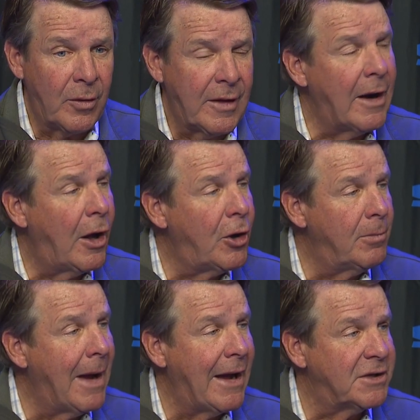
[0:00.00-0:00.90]
within
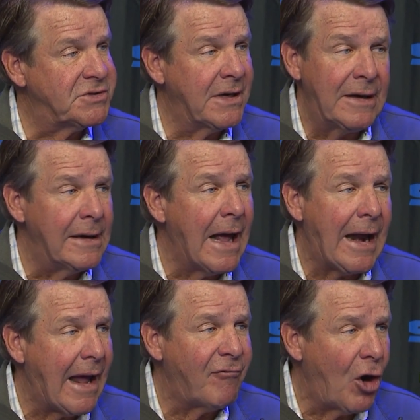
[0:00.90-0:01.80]
100 miles and did
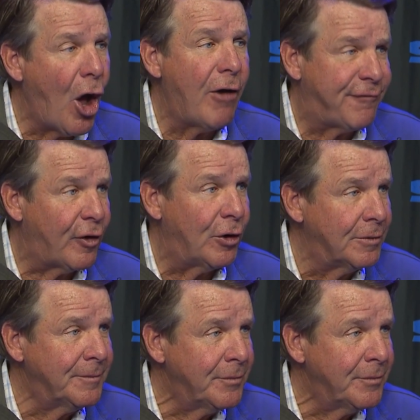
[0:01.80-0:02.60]
not have an offer.